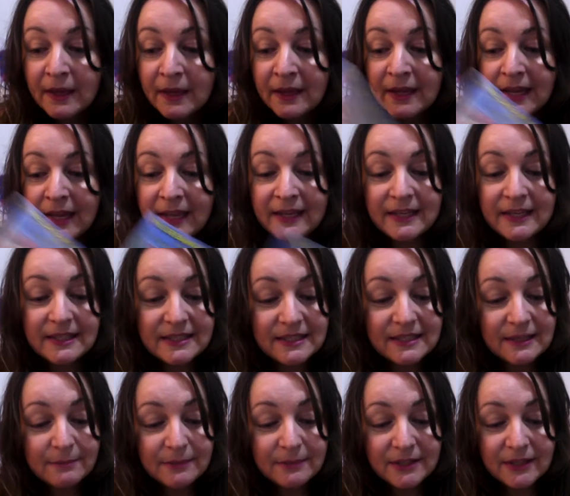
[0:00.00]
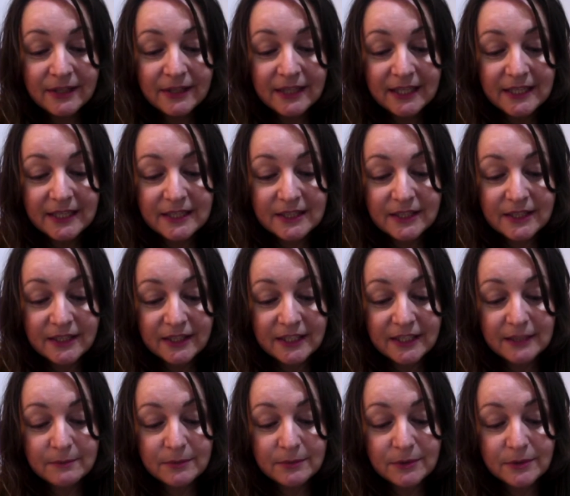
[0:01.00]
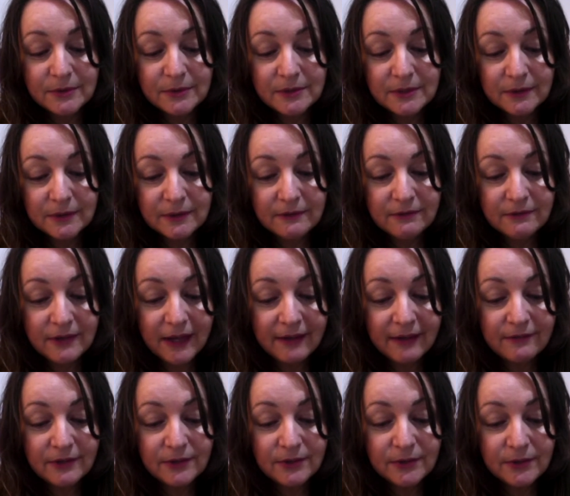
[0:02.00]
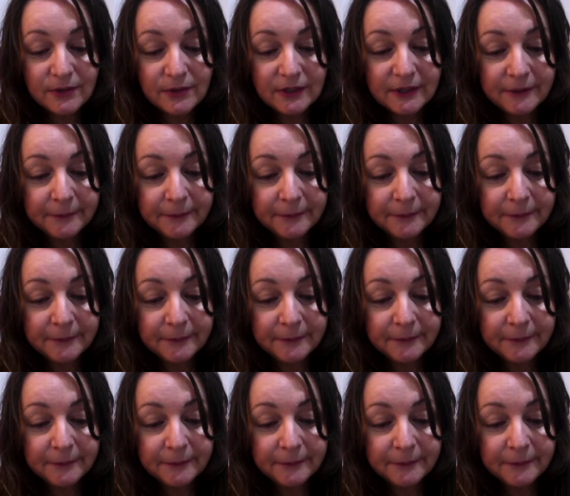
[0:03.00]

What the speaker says: and it's number 9 in the guidebook. So if you have a look,